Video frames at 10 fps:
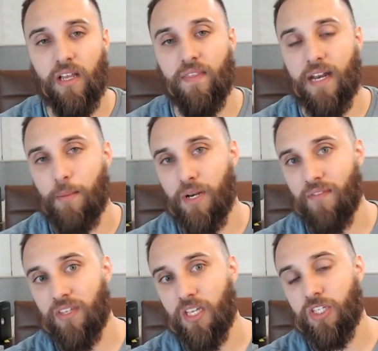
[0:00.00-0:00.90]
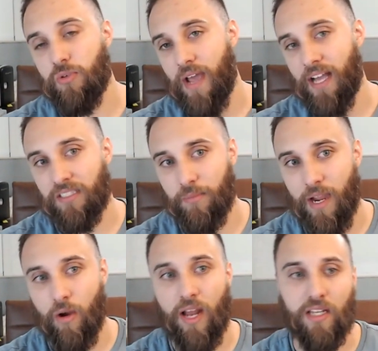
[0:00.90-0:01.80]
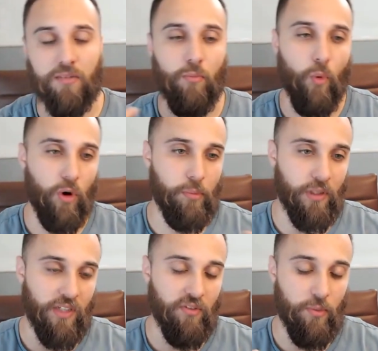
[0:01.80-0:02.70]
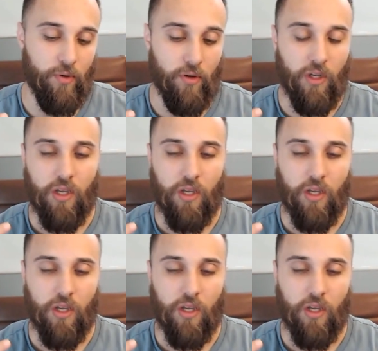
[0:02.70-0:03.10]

Then I'm gonna have to get you X amount, and it's more believable